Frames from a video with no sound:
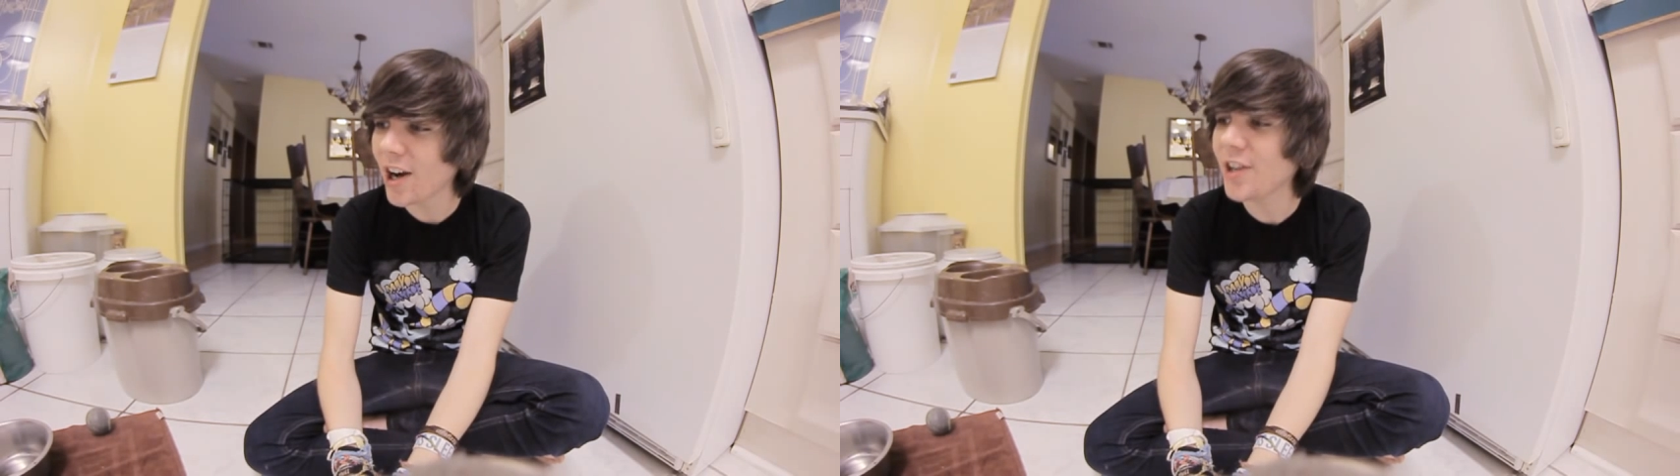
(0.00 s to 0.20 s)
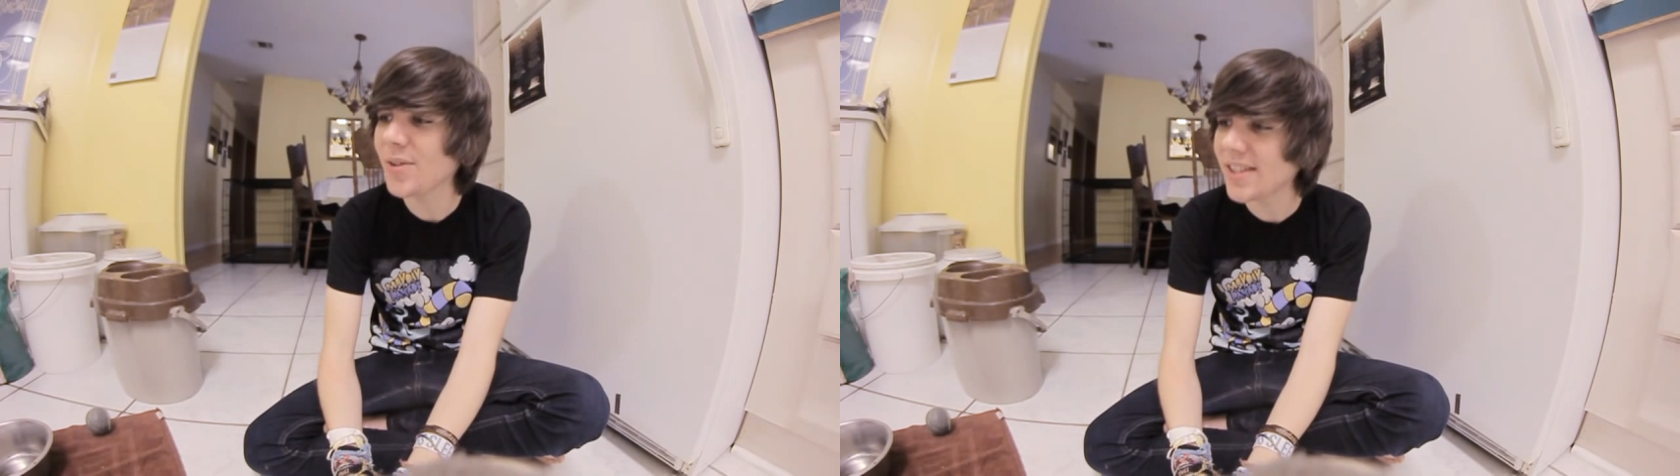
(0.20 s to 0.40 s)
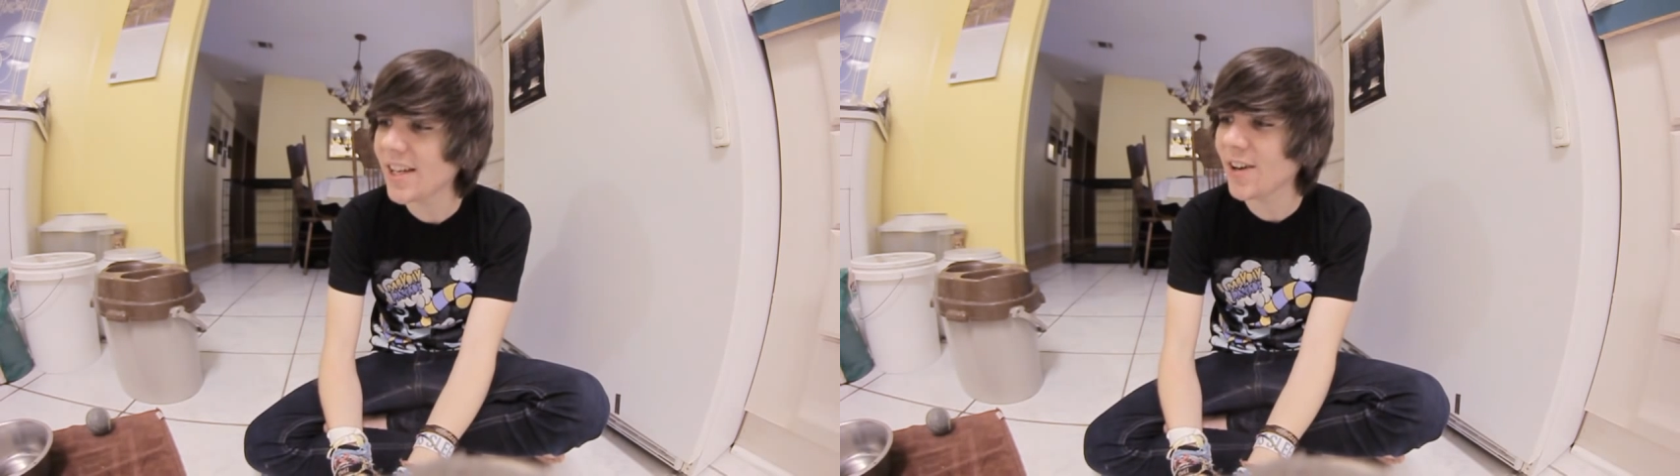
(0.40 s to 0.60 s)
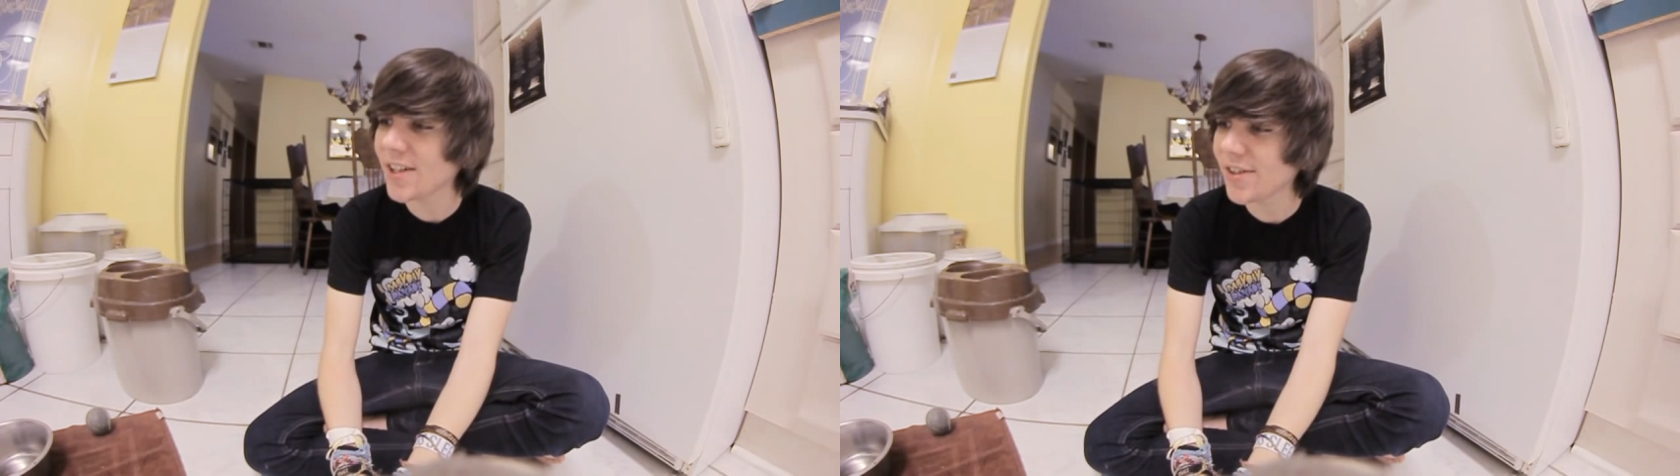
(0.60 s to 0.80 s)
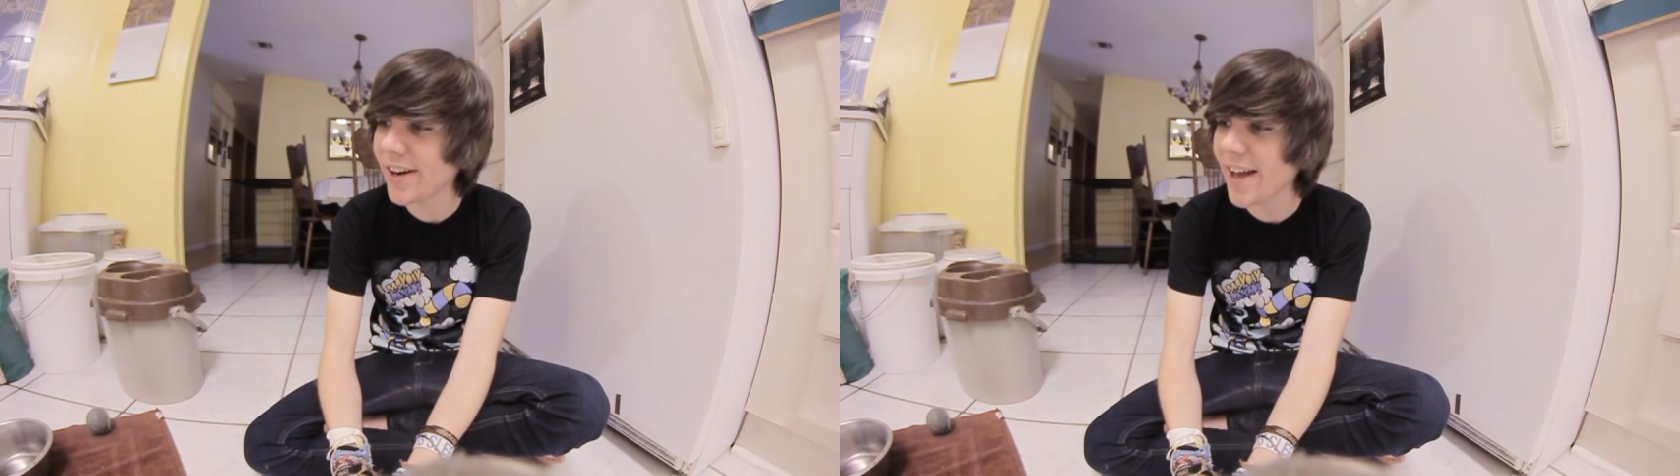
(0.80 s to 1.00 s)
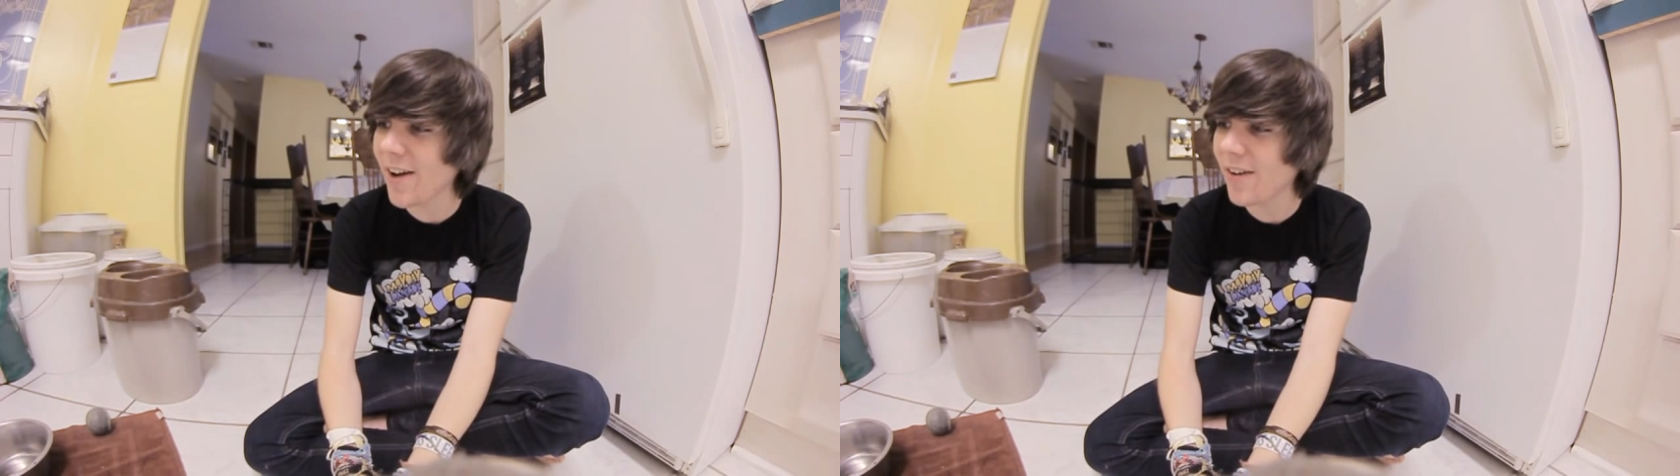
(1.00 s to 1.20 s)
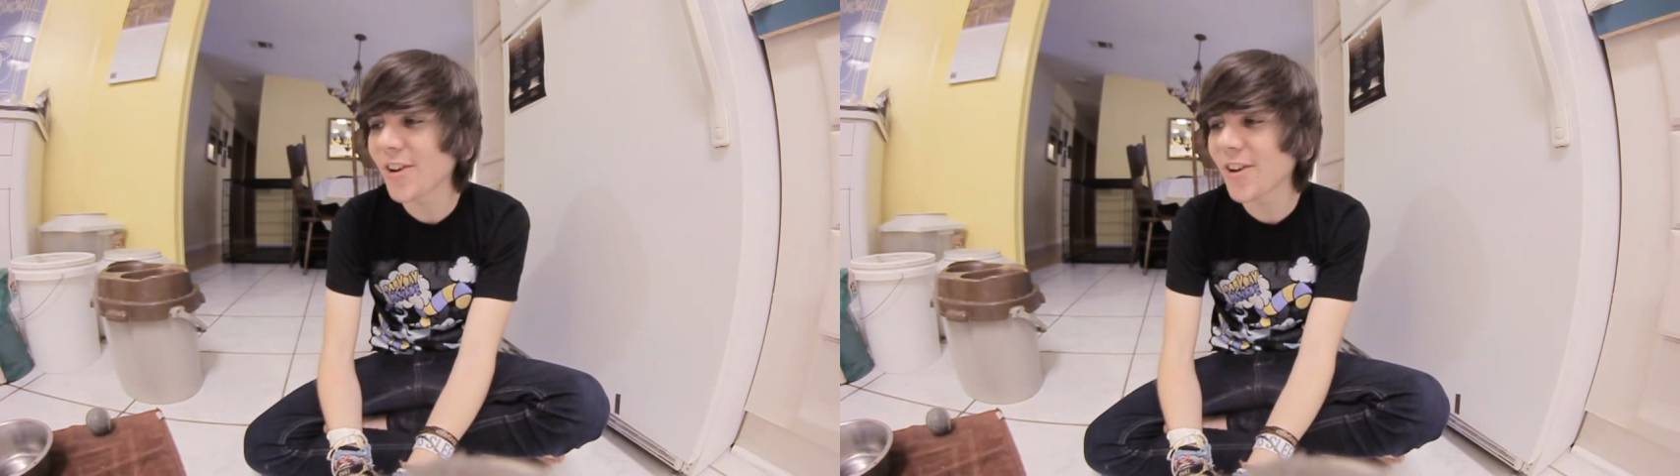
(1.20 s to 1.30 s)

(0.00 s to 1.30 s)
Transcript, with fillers: are you serious right now?